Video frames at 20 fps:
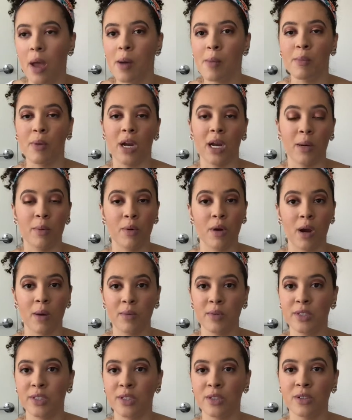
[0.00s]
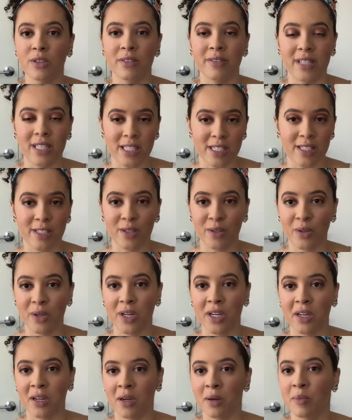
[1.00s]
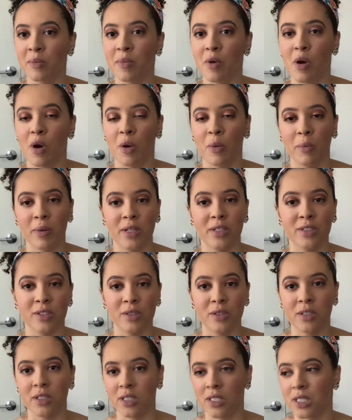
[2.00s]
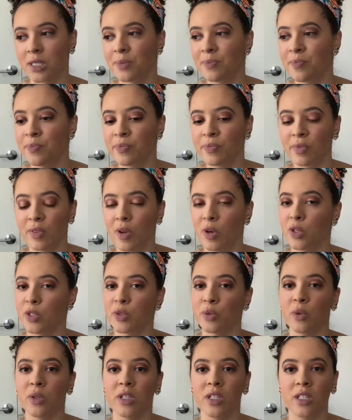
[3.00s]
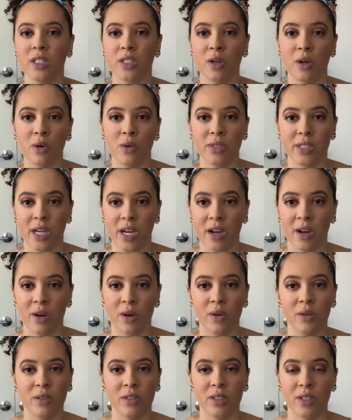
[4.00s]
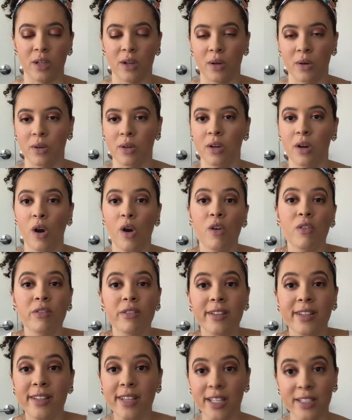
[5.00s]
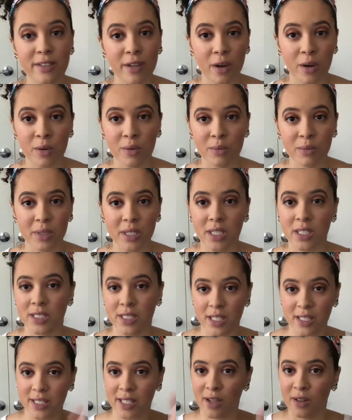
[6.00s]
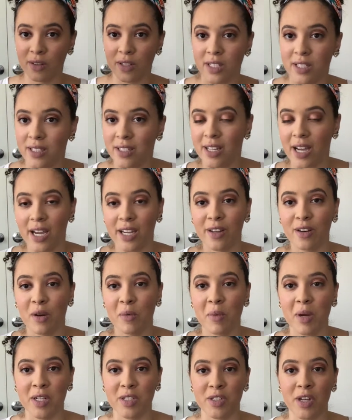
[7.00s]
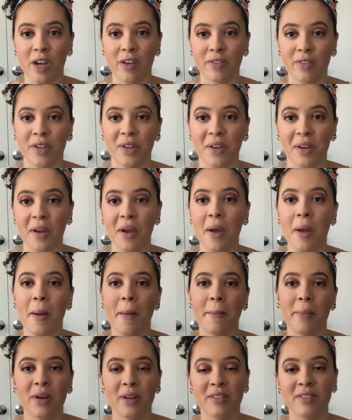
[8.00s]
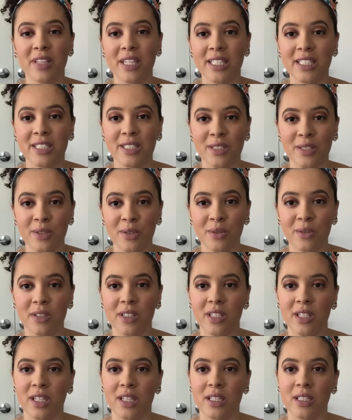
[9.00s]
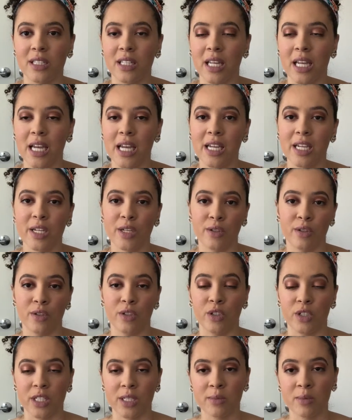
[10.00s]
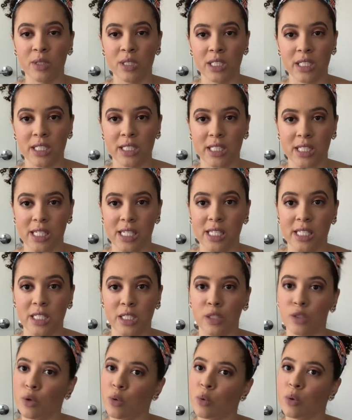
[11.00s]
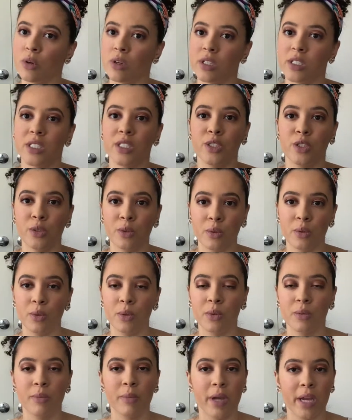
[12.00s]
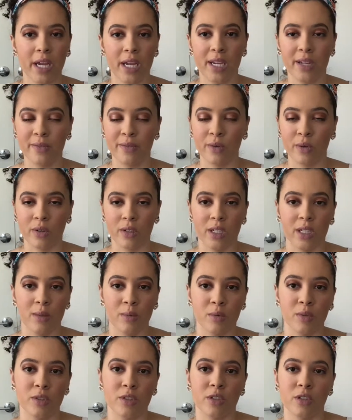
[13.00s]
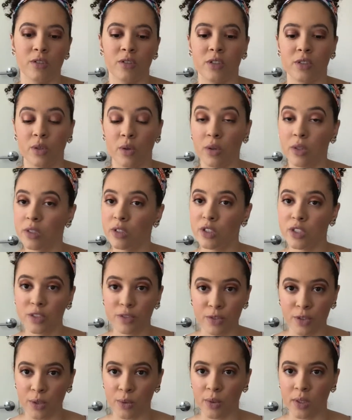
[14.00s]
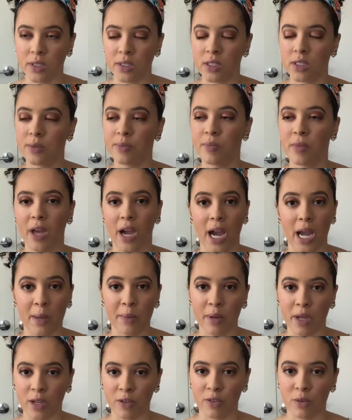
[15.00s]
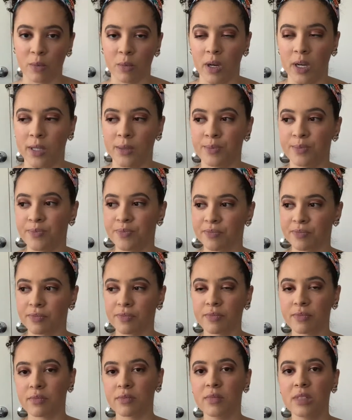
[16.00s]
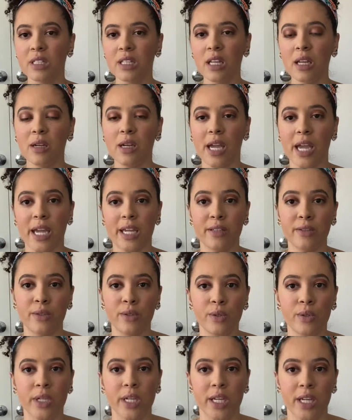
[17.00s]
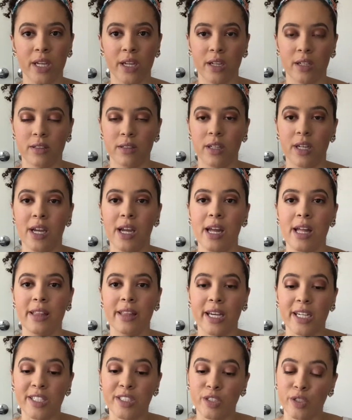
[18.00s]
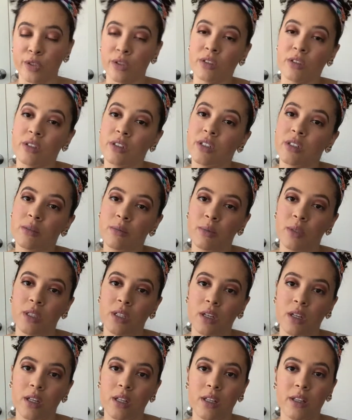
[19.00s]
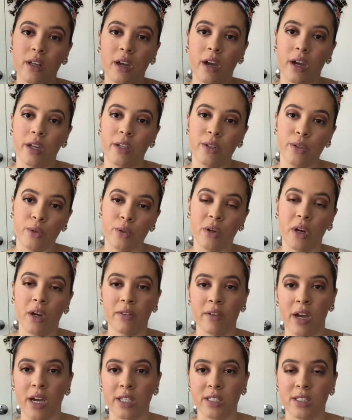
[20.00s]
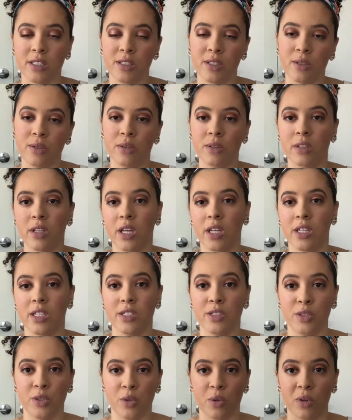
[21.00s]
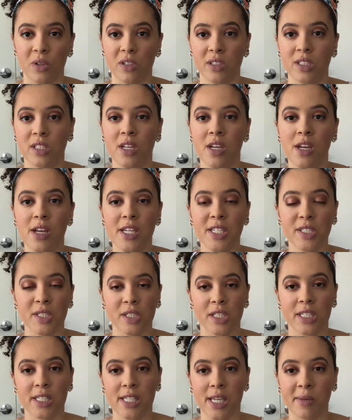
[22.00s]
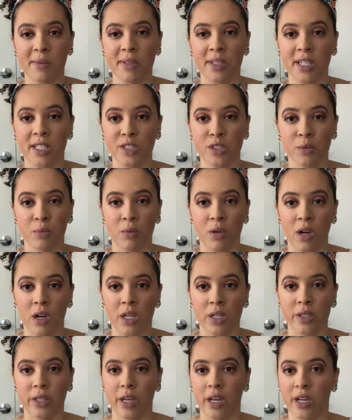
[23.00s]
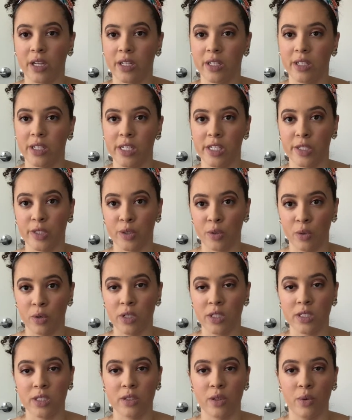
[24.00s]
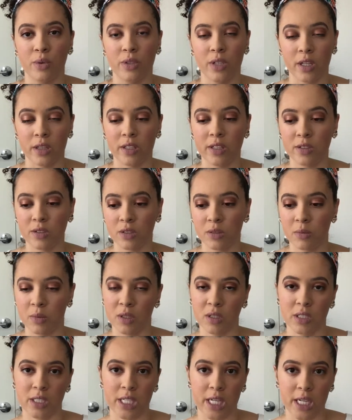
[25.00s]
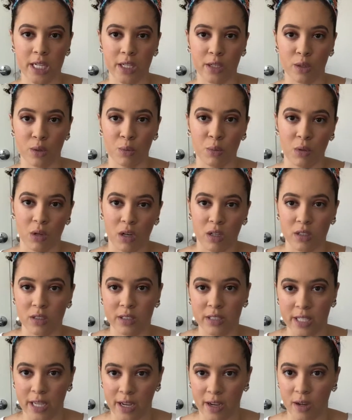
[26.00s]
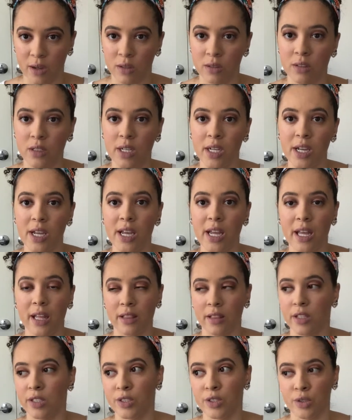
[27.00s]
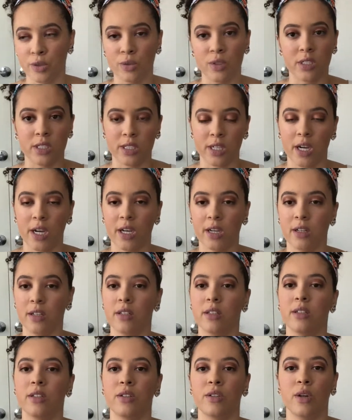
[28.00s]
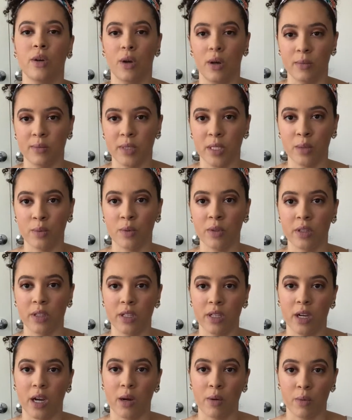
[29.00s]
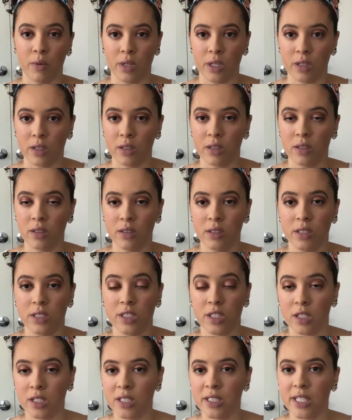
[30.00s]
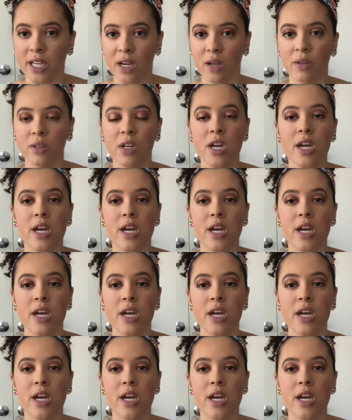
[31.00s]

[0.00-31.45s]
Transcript: But I promise you, if Instagram or Pinterest or Twitter goes out, hopefully they don't, because that's how I get all my traffic. But if they do, then your email list is yours. You pay for an email service, or there's free ones. I pay for mine, and that's your little community that you have access to, and that is yours. So it's the same thing as your blog that is yours. So nothing's going to be able to take your blog down unless you decide, I'm done with it, I want to shut it down.